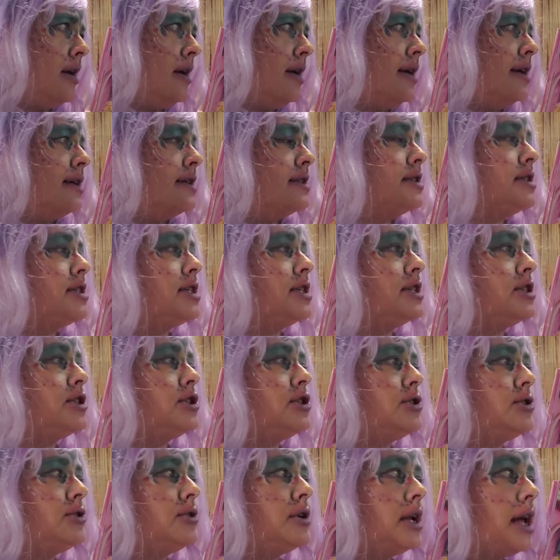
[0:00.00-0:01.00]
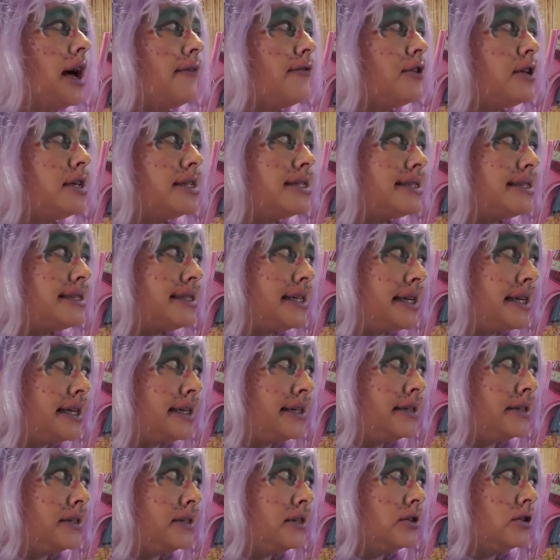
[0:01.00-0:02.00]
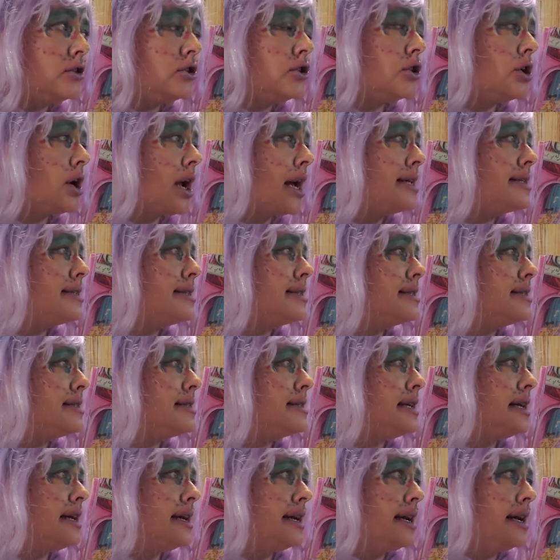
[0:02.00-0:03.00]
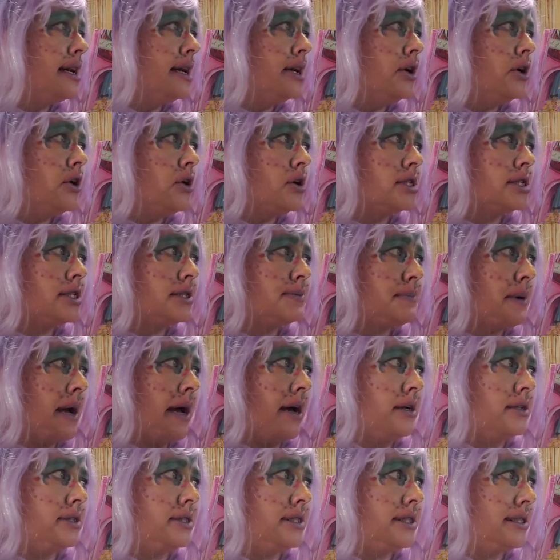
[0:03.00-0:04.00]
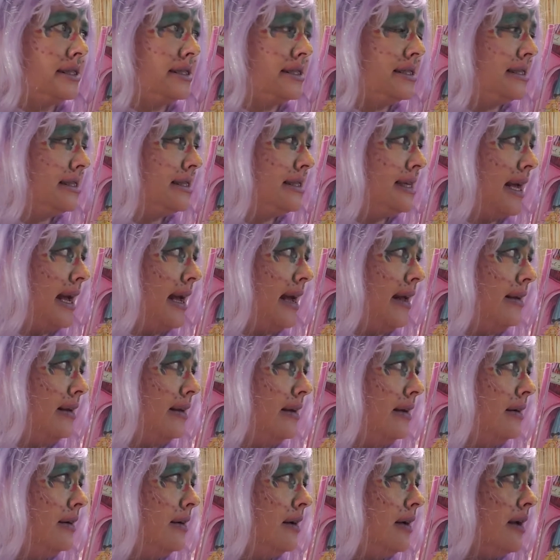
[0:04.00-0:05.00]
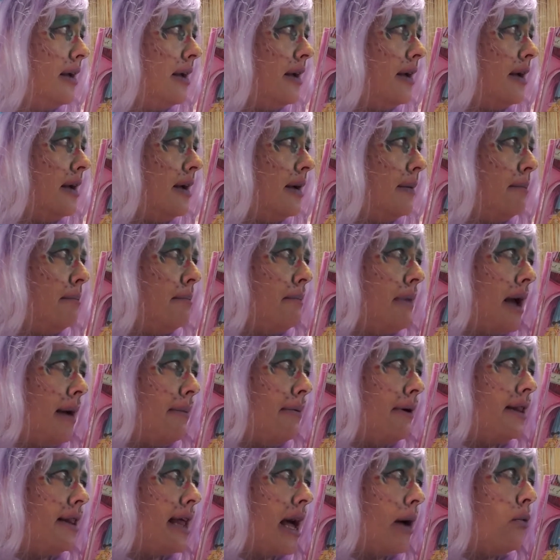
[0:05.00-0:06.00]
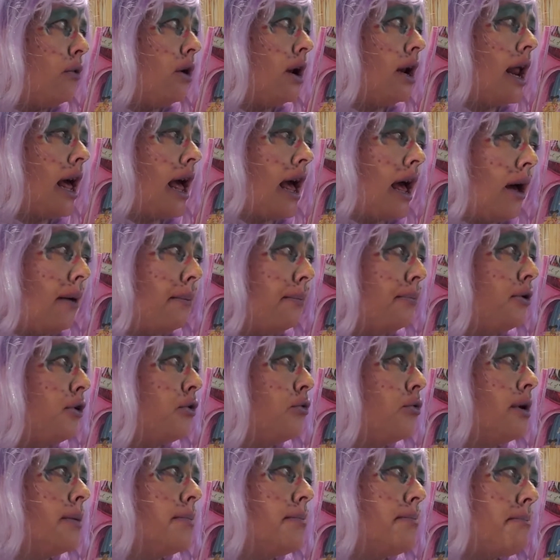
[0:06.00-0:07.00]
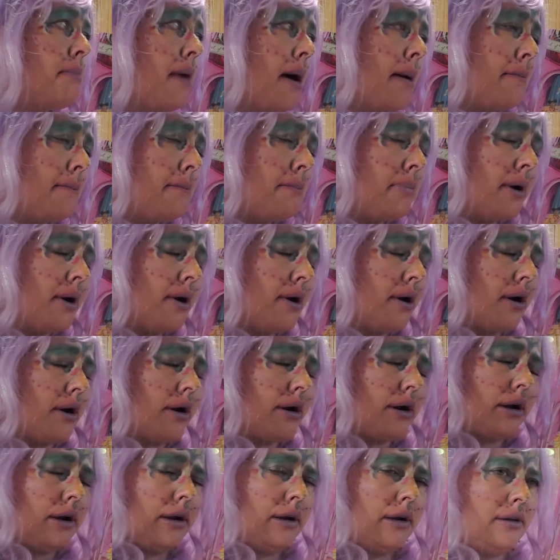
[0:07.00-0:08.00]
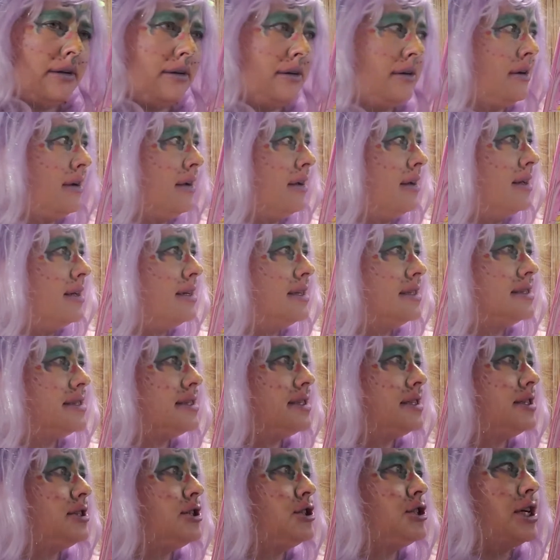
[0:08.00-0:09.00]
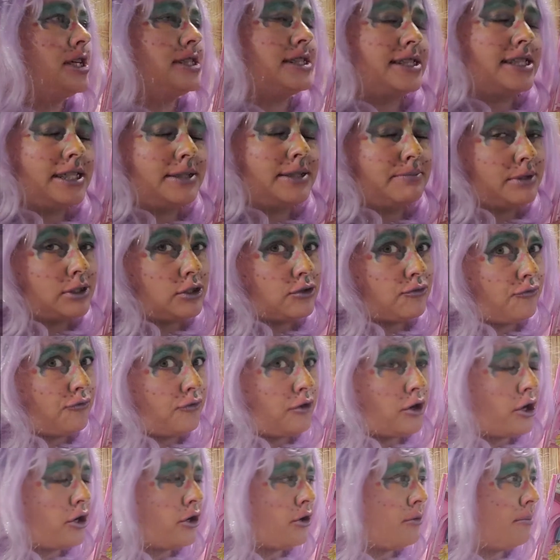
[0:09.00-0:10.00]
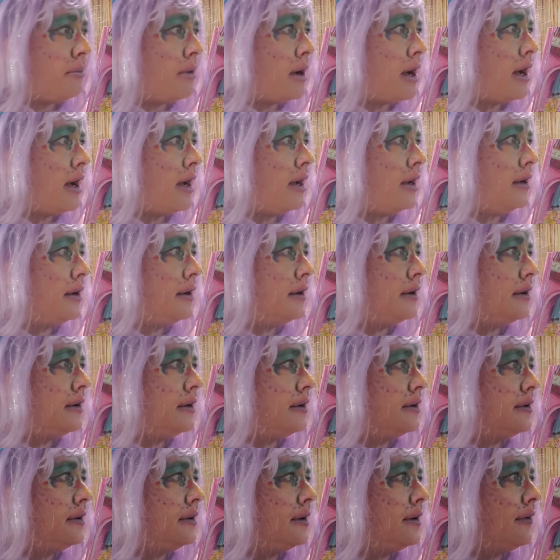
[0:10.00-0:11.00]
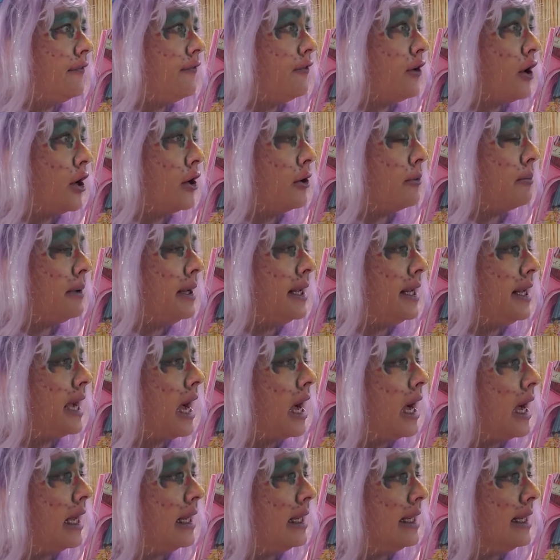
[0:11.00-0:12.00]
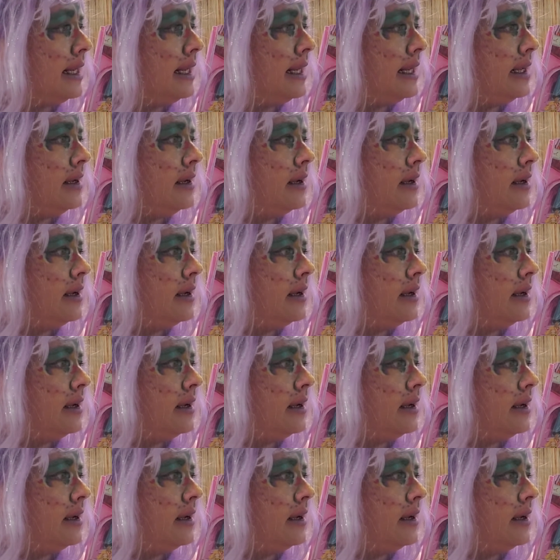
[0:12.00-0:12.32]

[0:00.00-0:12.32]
Since you love to sing, try singing your spells instead. Maybe that will help you remember, suggested Miss Flutterby kindly.